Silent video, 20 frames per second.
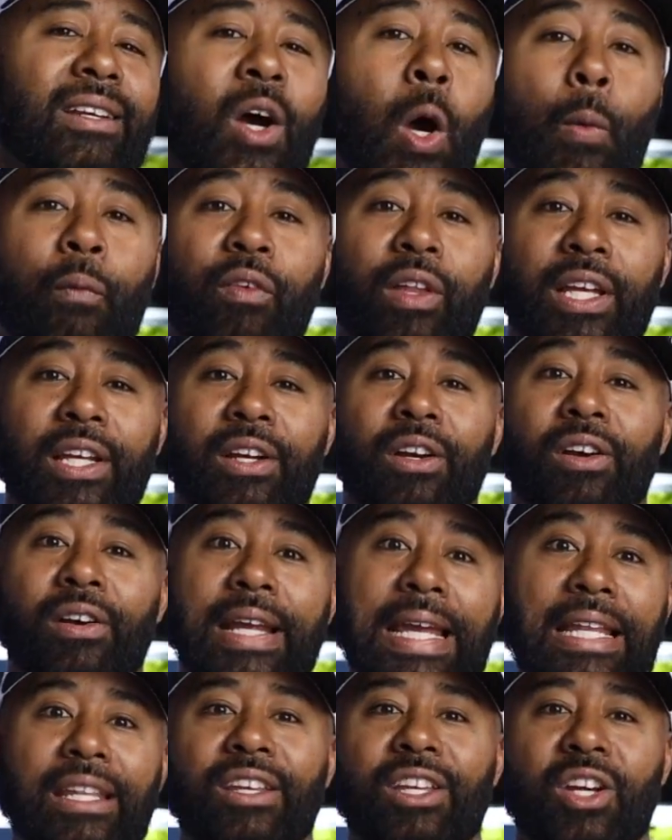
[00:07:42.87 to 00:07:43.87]
Hopefully you're
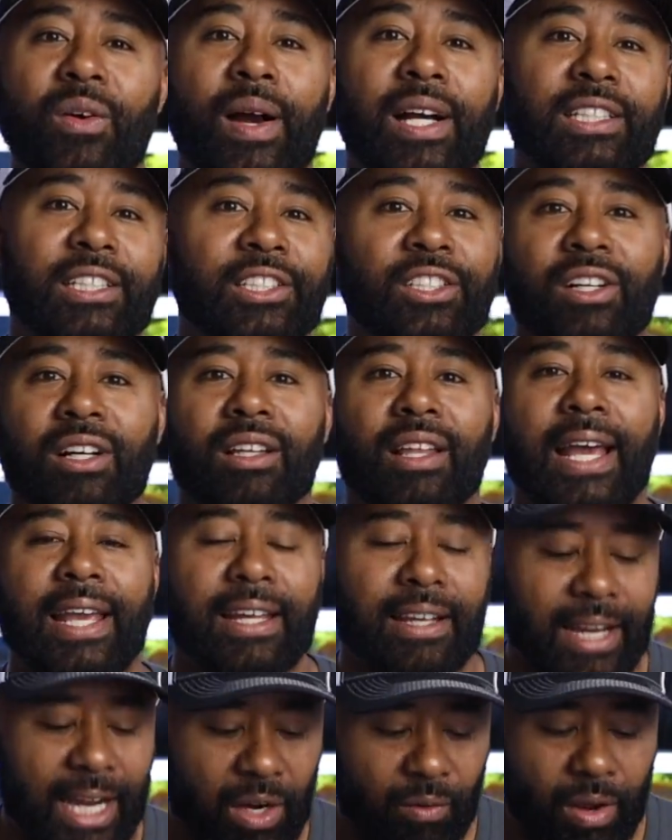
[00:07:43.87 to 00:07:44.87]
in the US and you're going to like
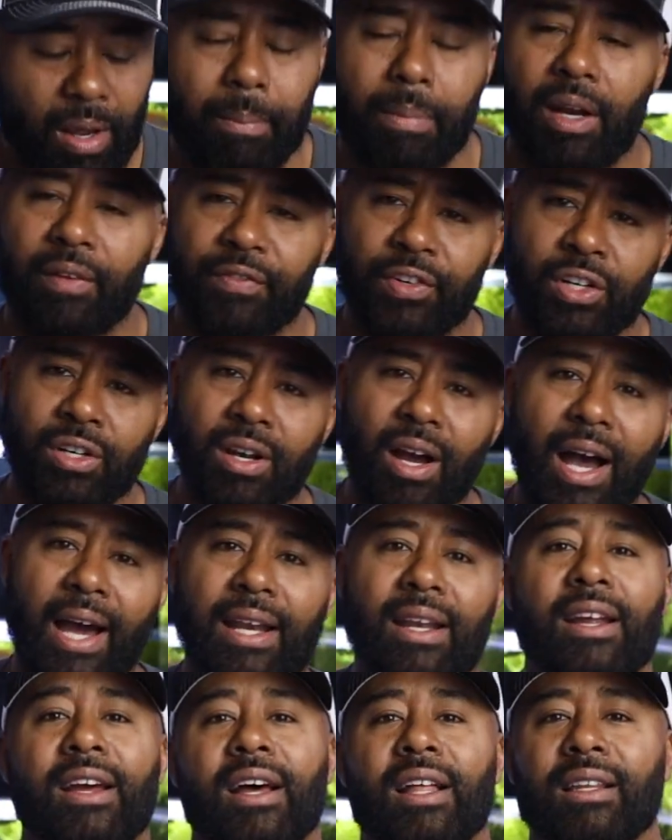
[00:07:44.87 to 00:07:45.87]
it anyway. But if you're
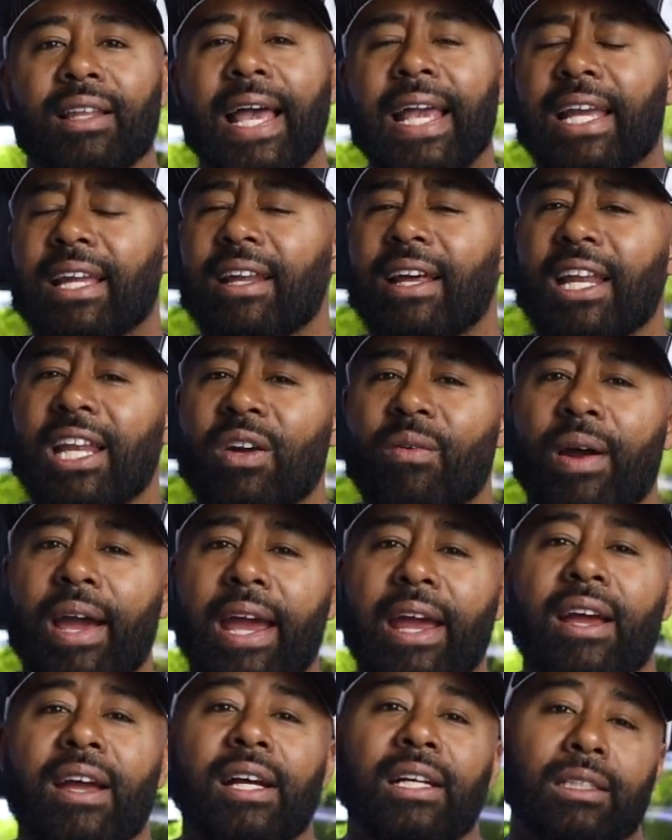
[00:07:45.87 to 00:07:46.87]
not, like it anyway.